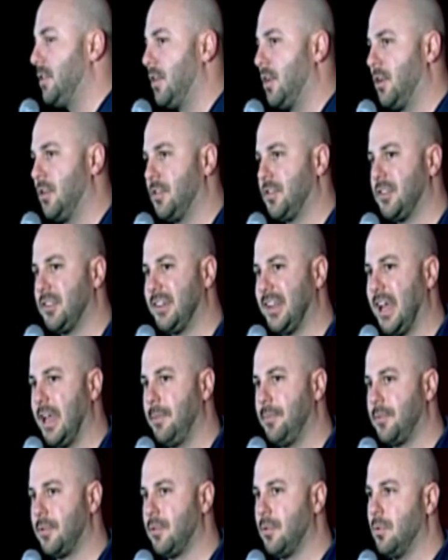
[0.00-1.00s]
there's
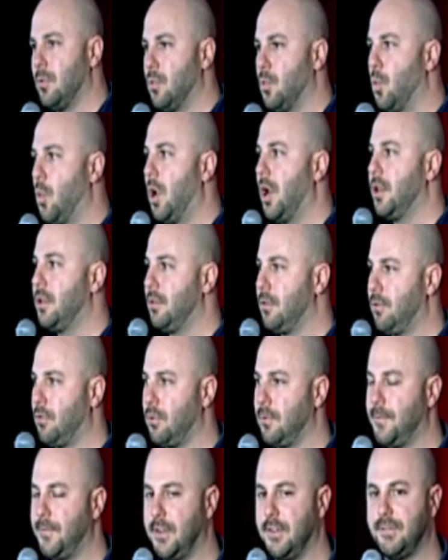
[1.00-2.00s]
types 1
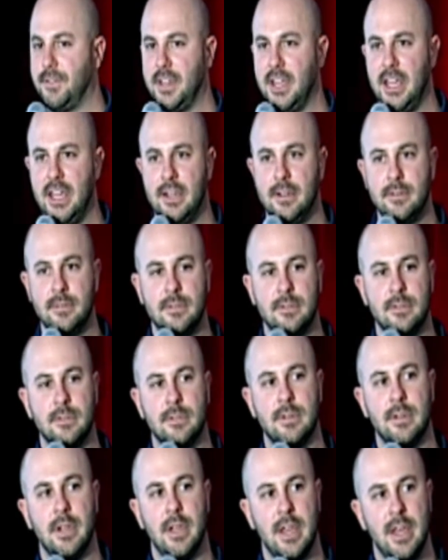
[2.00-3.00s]
through 15.
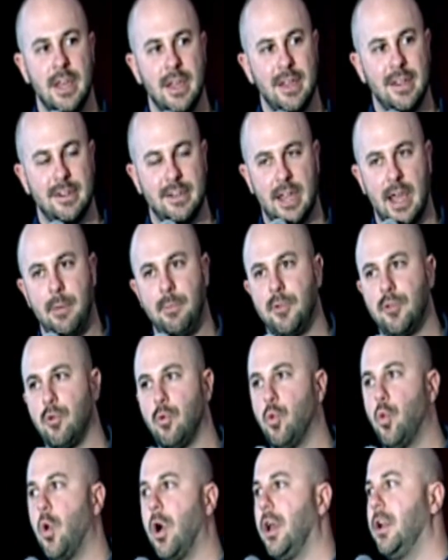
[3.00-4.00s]
Types
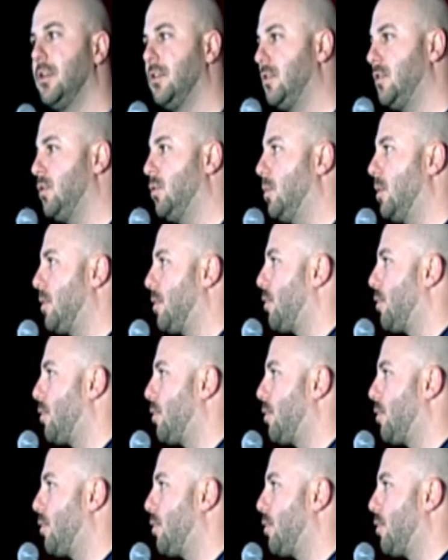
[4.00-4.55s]
1, 2, and